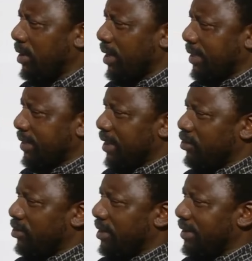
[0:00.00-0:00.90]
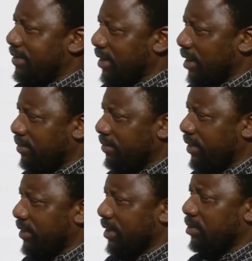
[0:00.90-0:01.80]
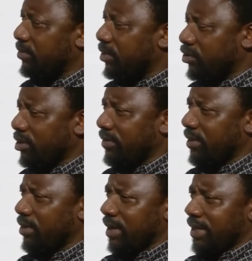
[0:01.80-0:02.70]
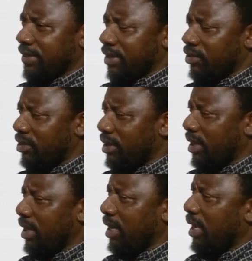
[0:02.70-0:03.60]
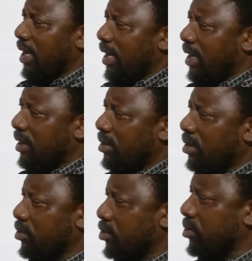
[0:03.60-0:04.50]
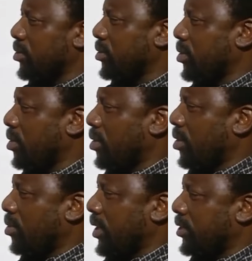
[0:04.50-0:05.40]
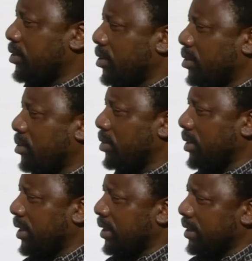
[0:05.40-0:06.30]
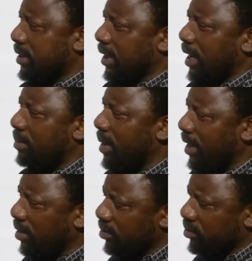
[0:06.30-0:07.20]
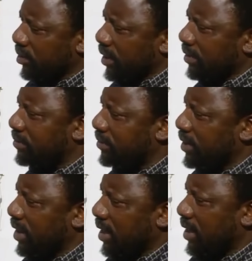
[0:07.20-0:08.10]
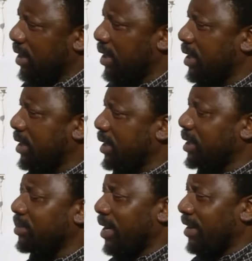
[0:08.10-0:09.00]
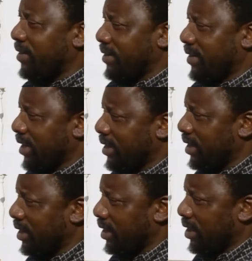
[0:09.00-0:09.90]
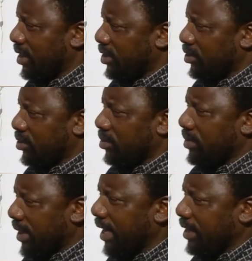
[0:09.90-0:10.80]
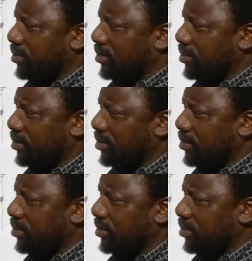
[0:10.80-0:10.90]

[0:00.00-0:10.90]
In 1999, Cyril decided to bow out of politics and focus more on his business ventures and it was during this period that the president was able to build his wealth and become one of the richest men in the country.